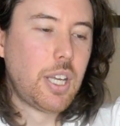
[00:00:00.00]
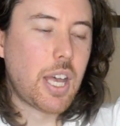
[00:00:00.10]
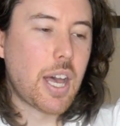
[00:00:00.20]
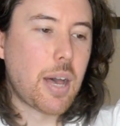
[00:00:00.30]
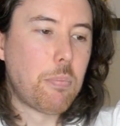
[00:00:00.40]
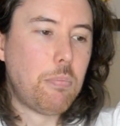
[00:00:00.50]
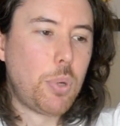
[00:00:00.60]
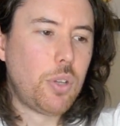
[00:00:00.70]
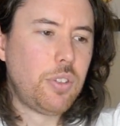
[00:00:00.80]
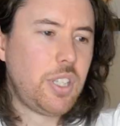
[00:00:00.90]

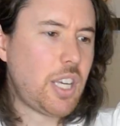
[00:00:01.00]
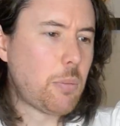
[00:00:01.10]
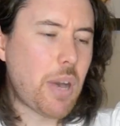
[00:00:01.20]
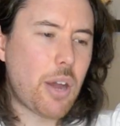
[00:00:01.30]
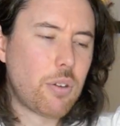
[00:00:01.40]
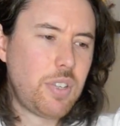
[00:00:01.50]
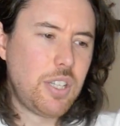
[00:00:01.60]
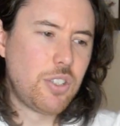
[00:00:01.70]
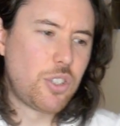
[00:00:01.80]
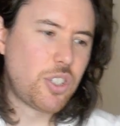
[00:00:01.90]
But yeah, the power of
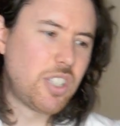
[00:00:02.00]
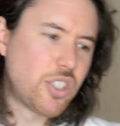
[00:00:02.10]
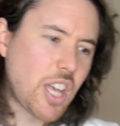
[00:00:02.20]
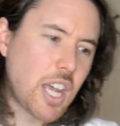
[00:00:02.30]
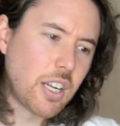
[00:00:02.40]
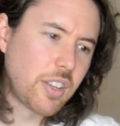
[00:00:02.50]
these is just insane.